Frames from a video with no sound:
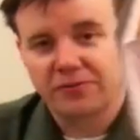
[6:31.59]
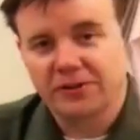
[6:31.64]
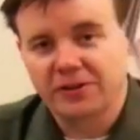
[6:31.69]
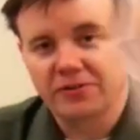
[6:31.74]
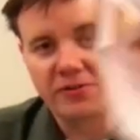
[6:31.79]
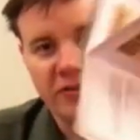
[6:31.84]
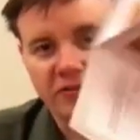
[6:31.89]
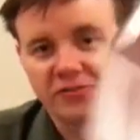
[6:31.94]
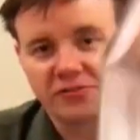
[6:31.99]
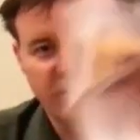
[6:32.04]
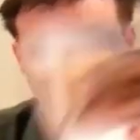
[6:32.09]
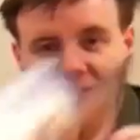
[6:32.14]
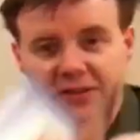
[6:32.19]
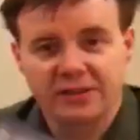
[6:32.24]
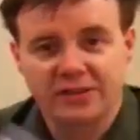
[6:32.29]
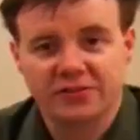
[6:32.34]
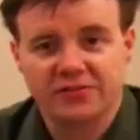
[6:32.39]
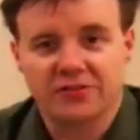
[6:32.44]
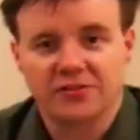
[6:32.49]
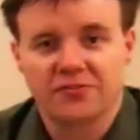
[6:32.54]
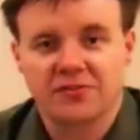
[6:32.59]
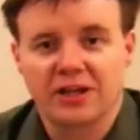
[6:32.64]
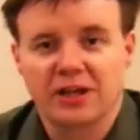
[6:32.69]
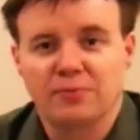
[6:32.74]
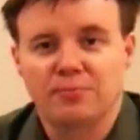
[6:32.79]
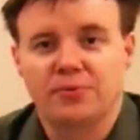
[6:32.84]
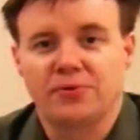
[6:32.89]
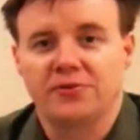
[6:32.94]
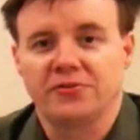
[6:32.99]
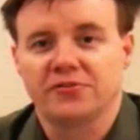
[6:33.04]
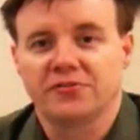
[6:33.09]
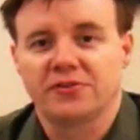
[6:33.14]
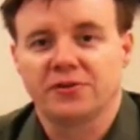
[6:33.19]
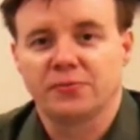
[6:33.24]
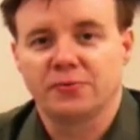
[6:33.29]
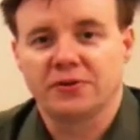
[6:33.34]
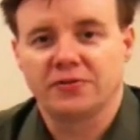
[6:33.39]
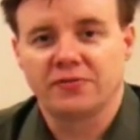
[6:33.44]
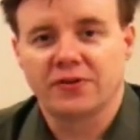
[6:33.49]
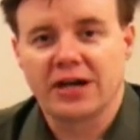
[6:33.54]
and you could see in these examples
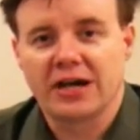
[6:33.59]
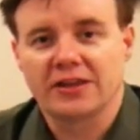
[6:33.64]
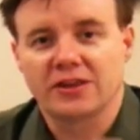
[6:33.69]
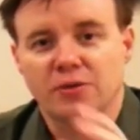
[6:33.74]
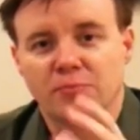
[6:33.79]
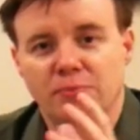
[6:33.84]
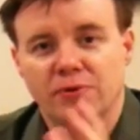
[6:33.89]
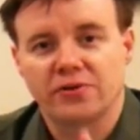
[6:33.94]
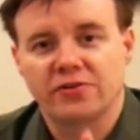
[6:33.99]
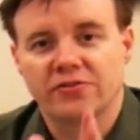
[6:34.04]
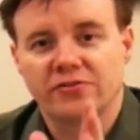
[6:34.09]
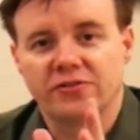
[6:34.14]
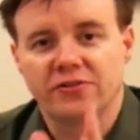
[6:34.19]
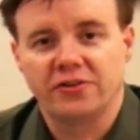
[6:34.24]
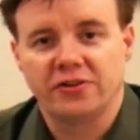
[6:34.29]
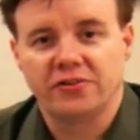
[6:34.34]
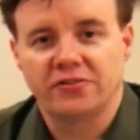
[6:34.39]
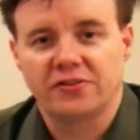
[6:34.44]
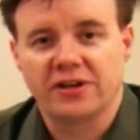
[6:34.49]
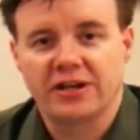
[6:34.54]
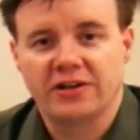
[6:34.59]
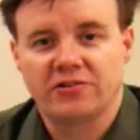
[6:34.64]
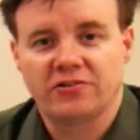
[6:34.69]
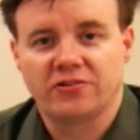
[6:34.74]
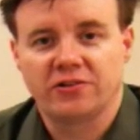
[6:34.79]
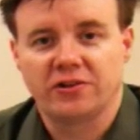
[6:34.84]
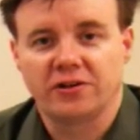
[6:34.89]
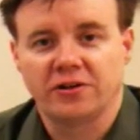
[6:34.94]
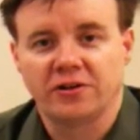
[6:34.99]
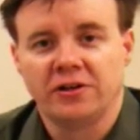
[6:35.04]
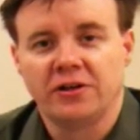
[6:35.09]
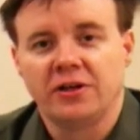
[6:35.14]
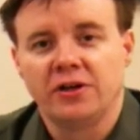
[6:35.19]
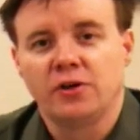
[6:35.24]
that we've got the personalization